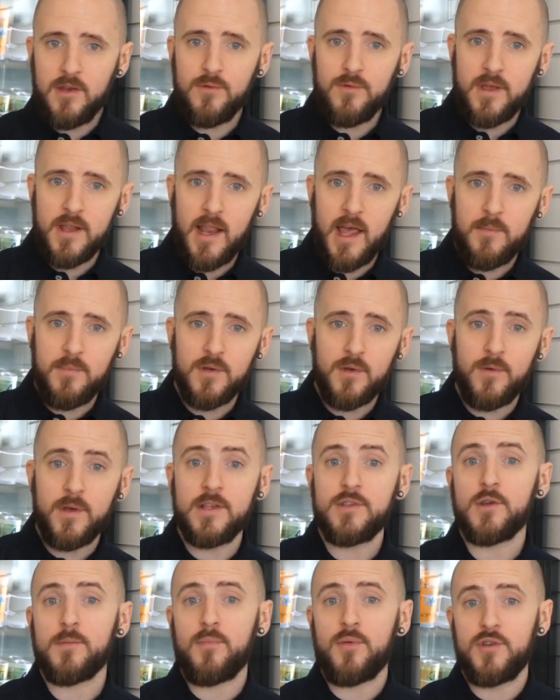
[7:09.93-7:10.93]

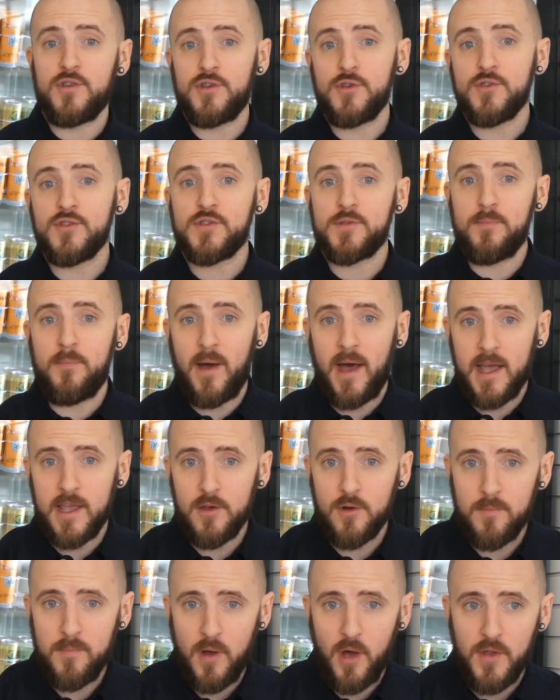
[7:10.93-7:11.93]
Endocannabinoids are produced
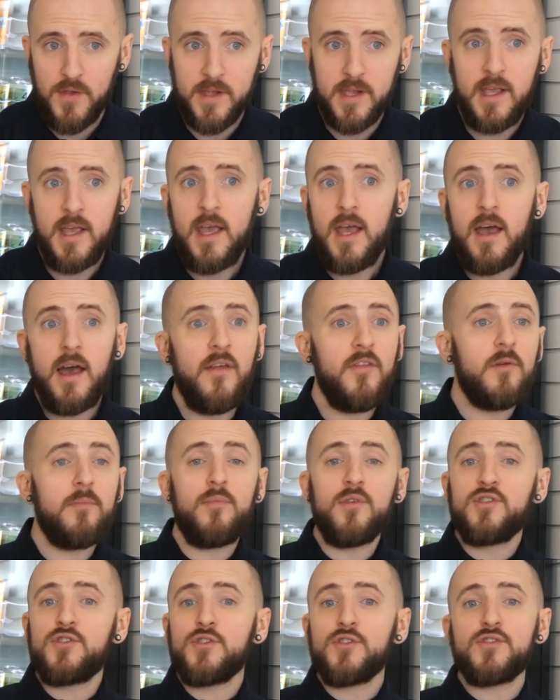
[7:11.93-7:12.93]
by your body, and
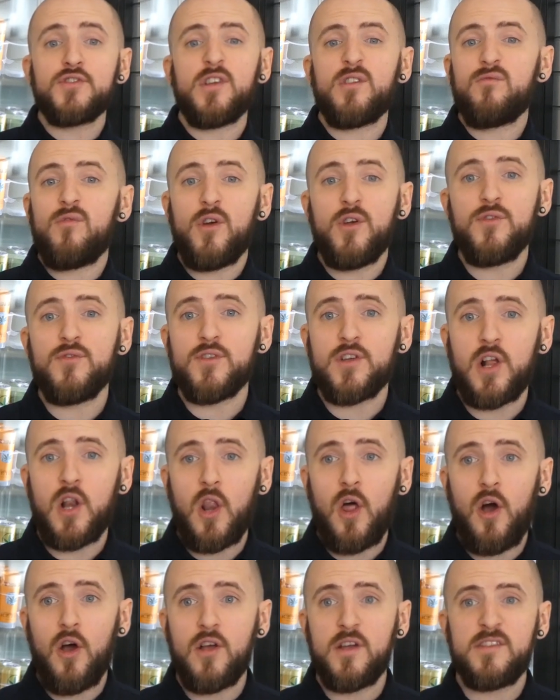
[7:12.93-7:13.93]
they're produced around
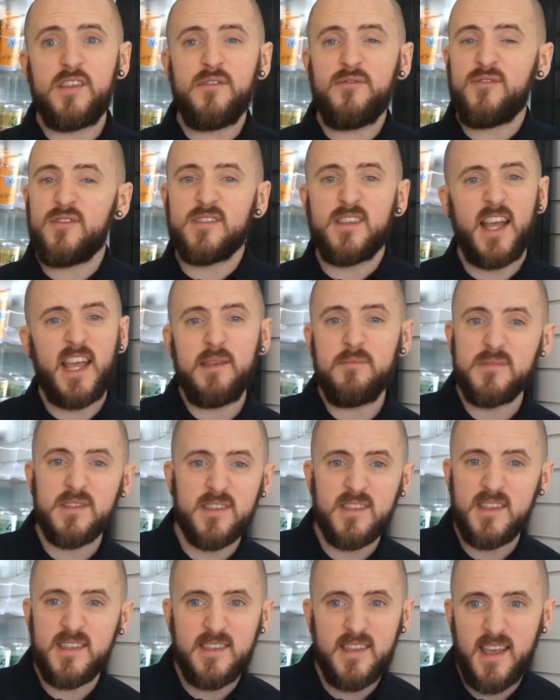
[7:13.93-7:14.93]
the clock, different
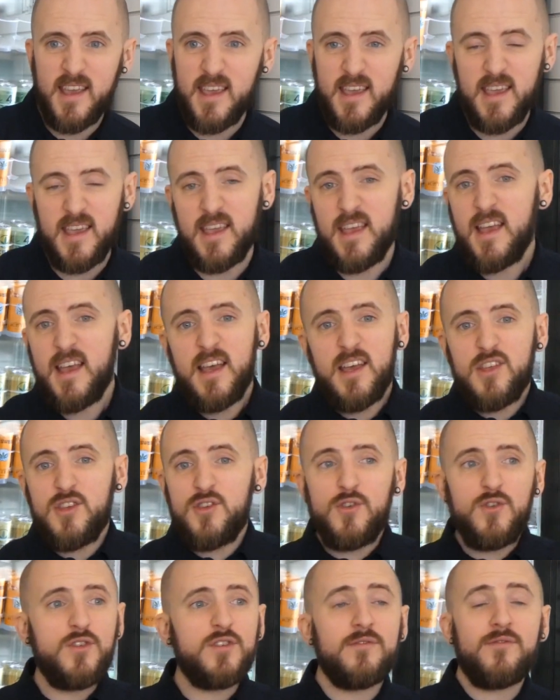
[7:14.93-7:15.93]
times of the day,
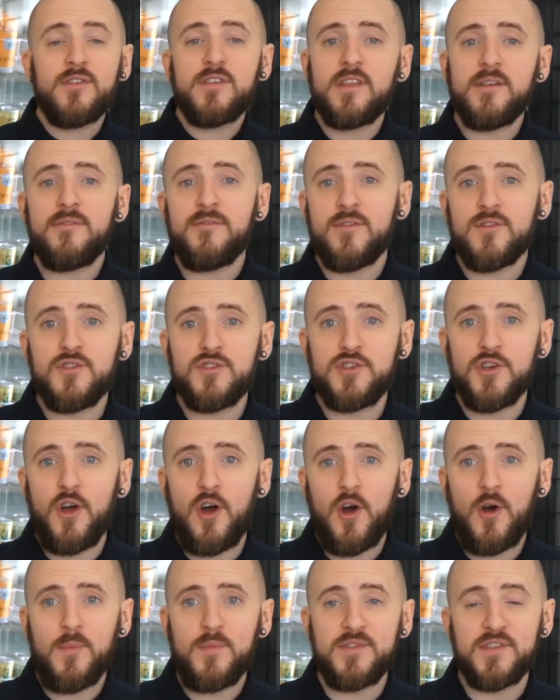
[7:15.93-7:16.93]
used for different
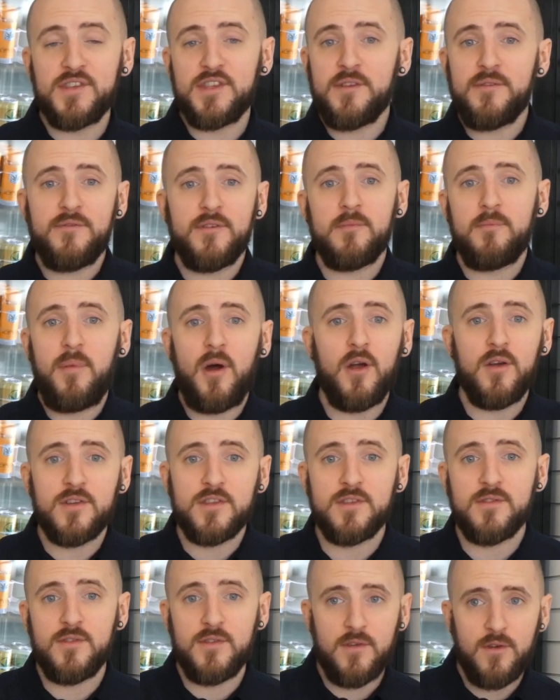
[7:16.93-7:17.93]
jobs in different
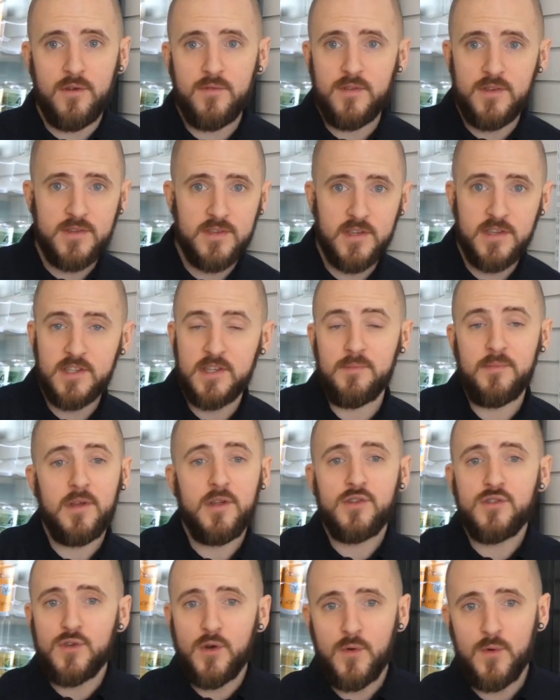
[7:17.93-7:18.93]
parts of the nervous system.
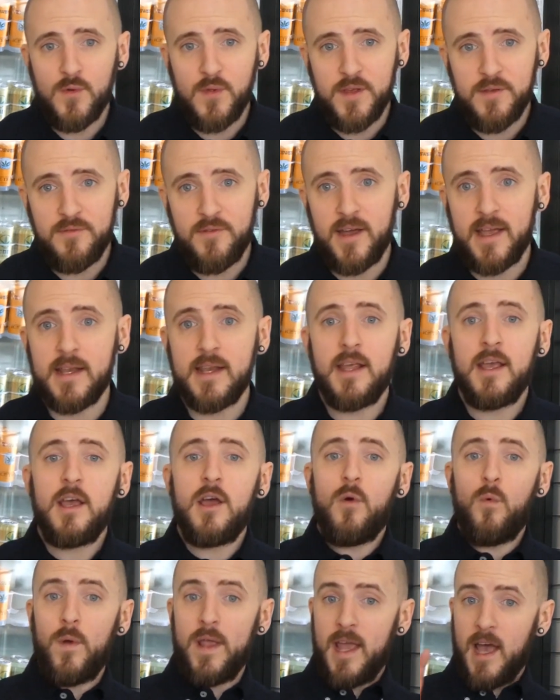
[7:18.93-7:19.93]
Totally fine.
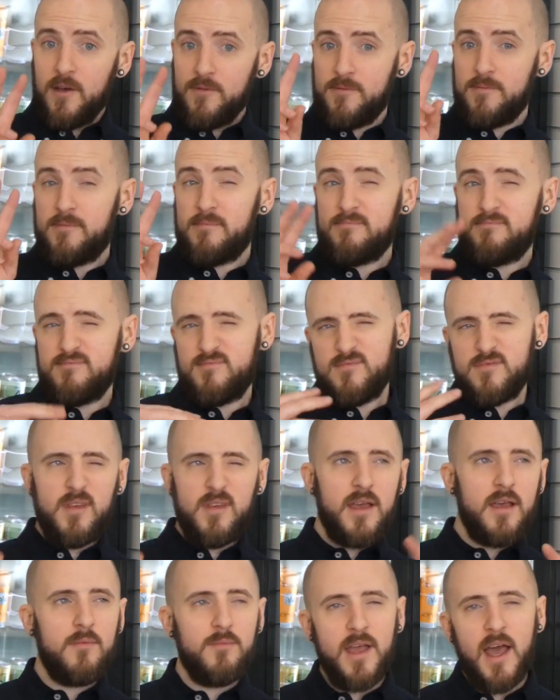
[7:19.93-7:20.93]
We have
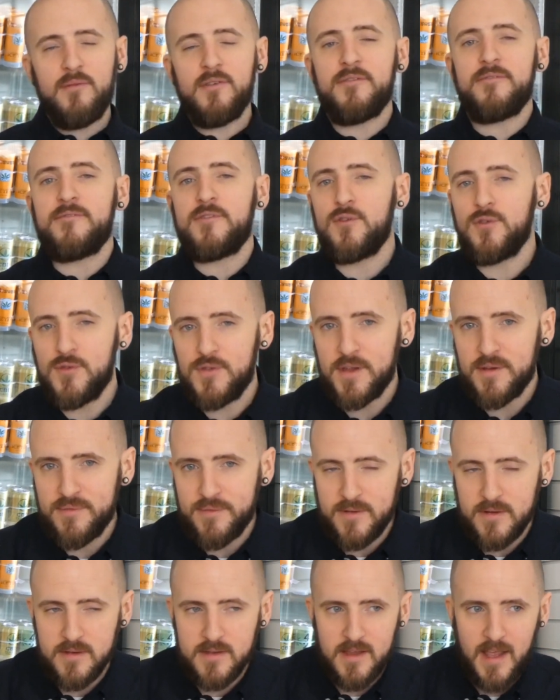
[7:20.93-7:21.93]
a few
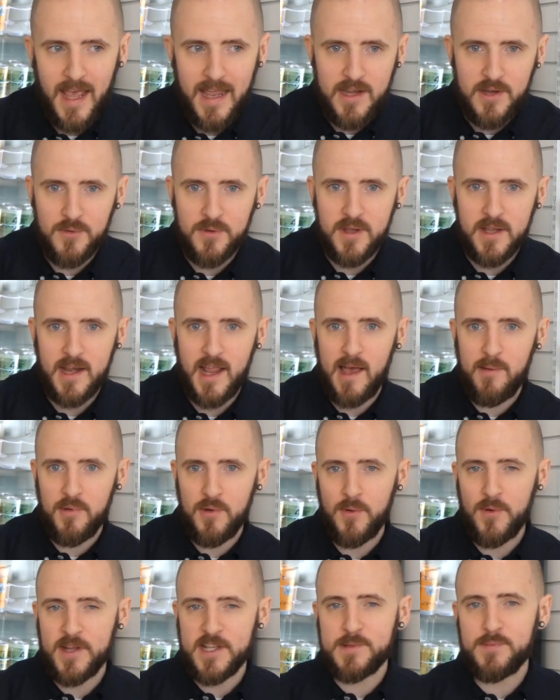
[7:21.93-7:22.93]
different
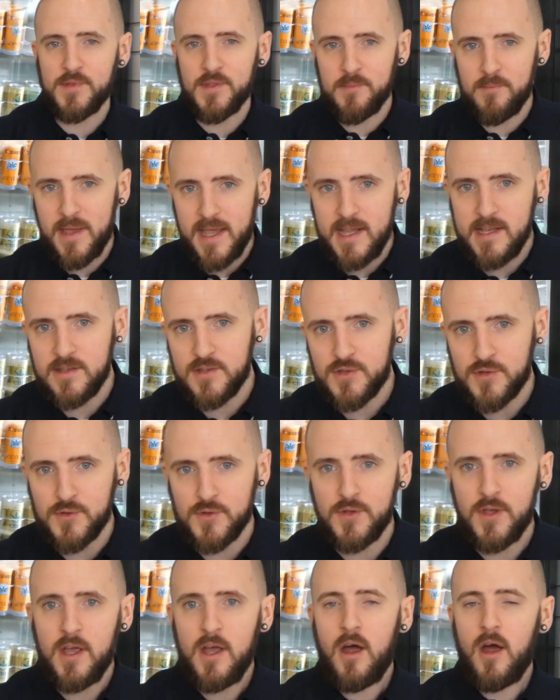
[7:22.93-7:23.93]
endocannabinoids, but the main
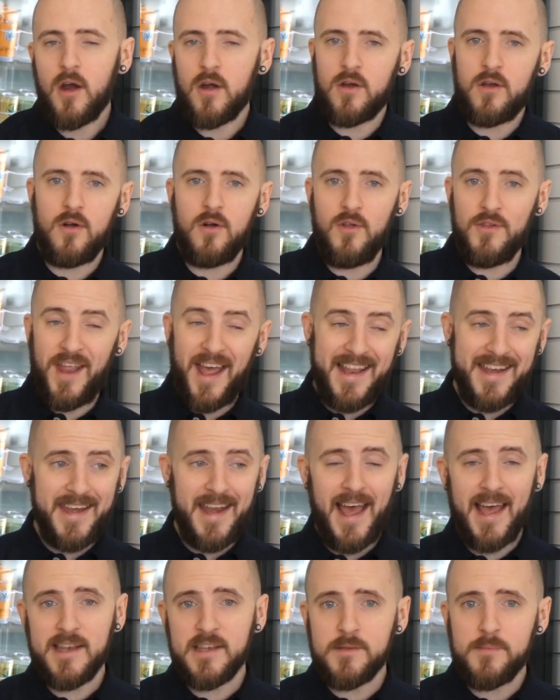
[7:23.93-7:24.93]
two are called
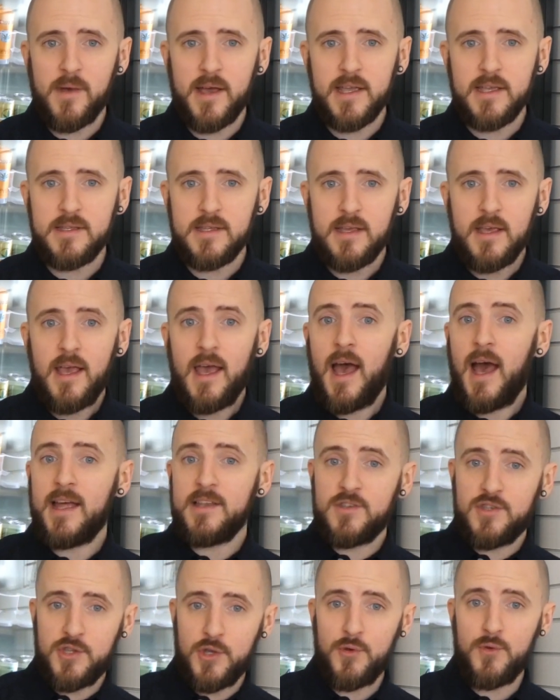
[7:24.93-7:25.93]
anandamide
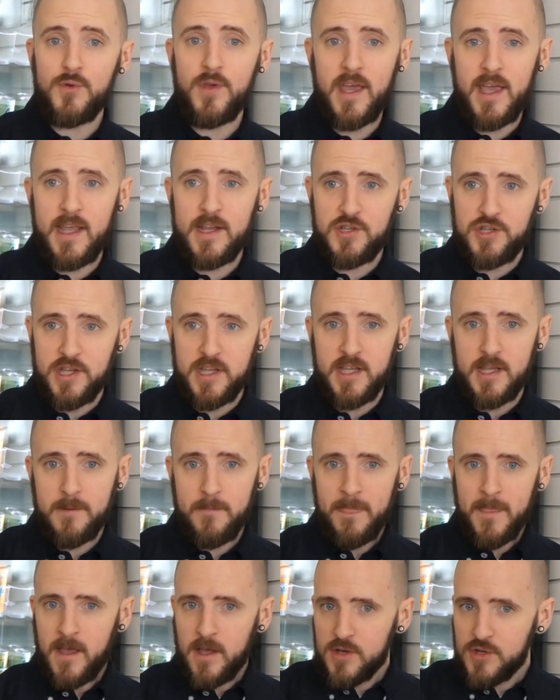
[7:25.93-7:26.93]
and
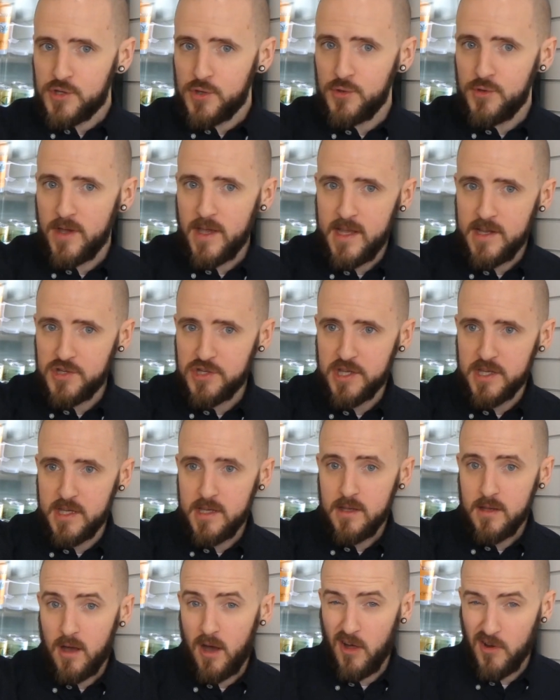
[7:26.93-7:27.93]
2-AG.
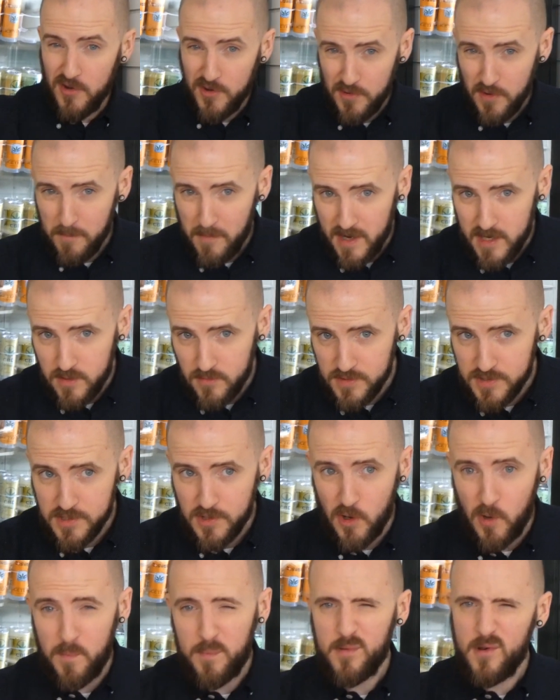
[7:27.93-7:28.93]
2-AG, under a
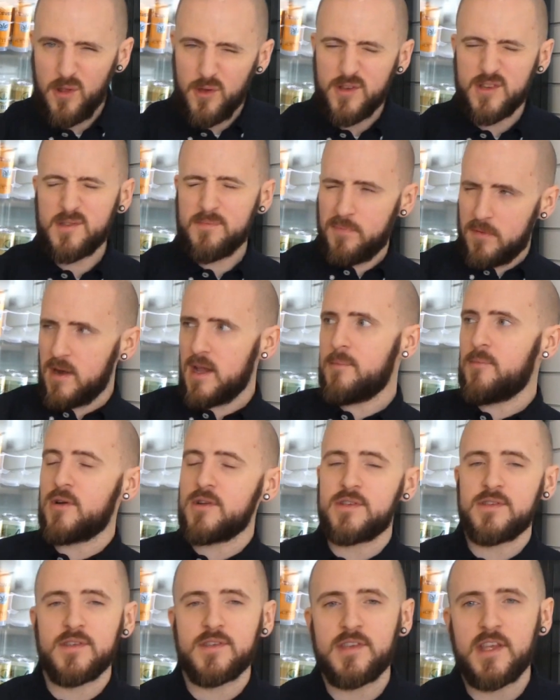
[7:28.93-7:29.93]
microscope, looks
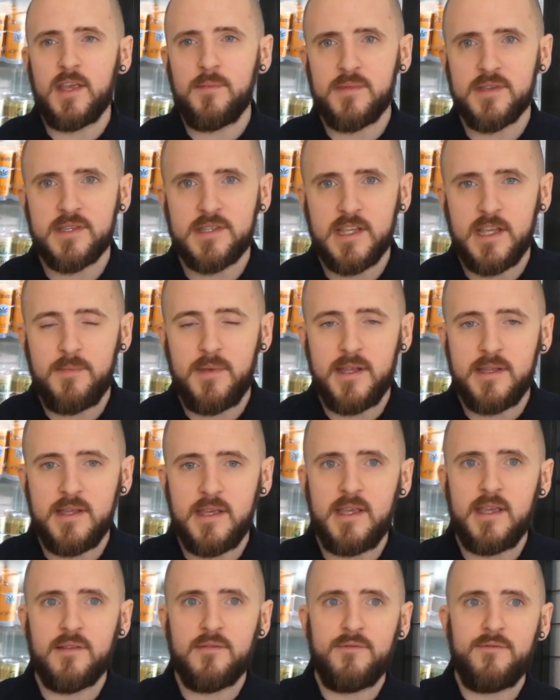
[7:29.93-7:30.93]
pretty much the same as
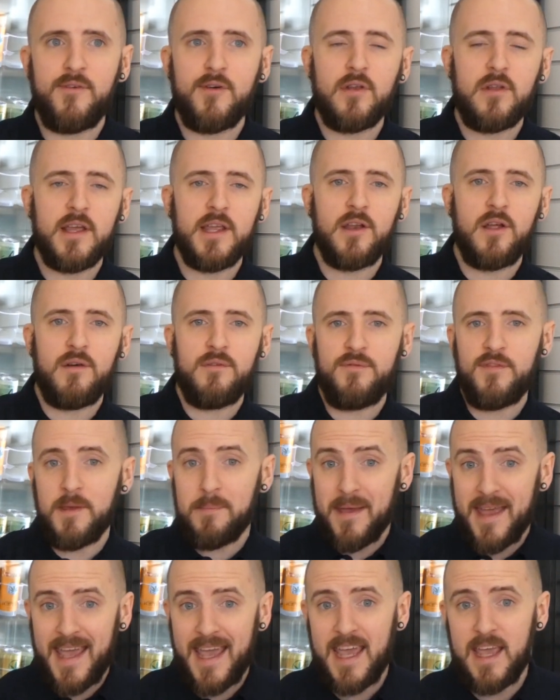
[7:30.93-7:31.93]
CBD, and funnily
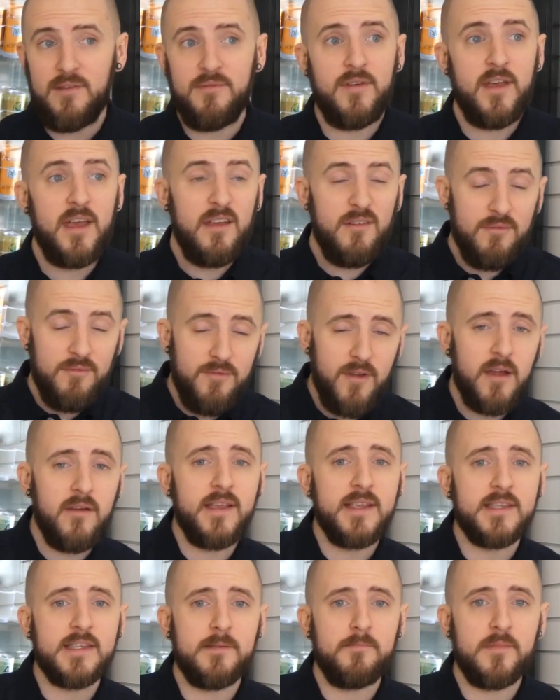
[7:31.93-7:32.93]
enough, they behave
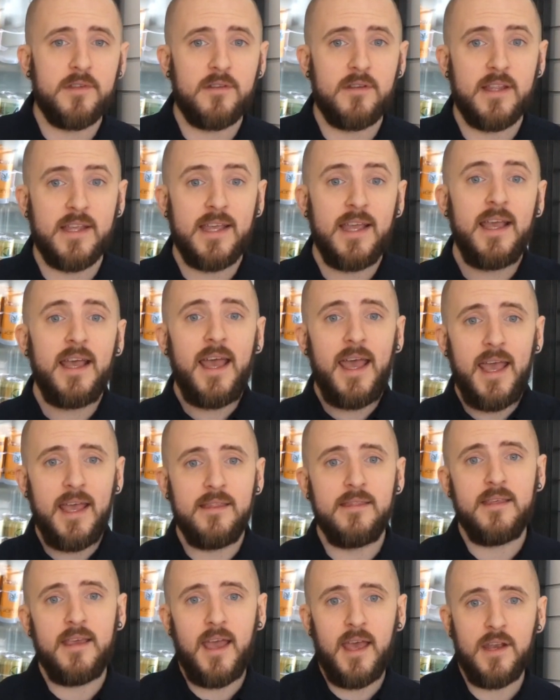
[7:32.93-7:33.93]
very similarly
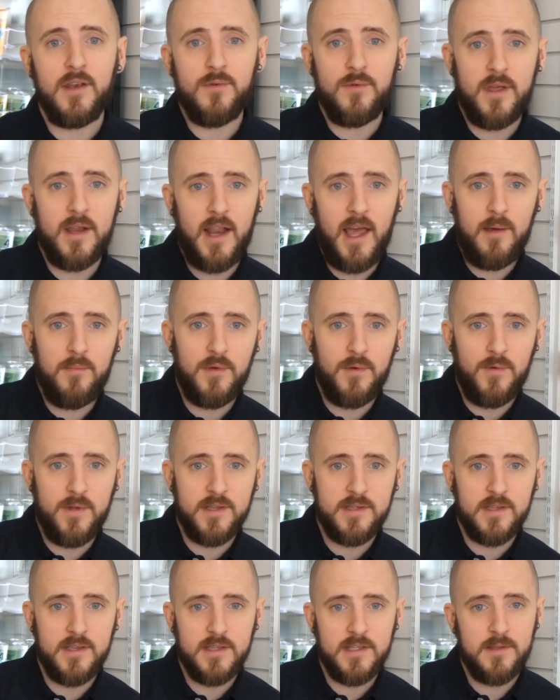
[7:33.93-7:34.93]
in the
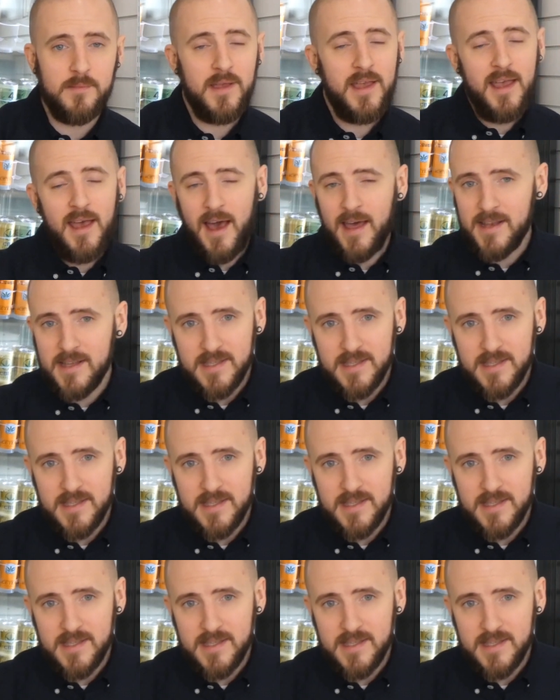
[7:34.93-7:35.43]
endocannabinoid system.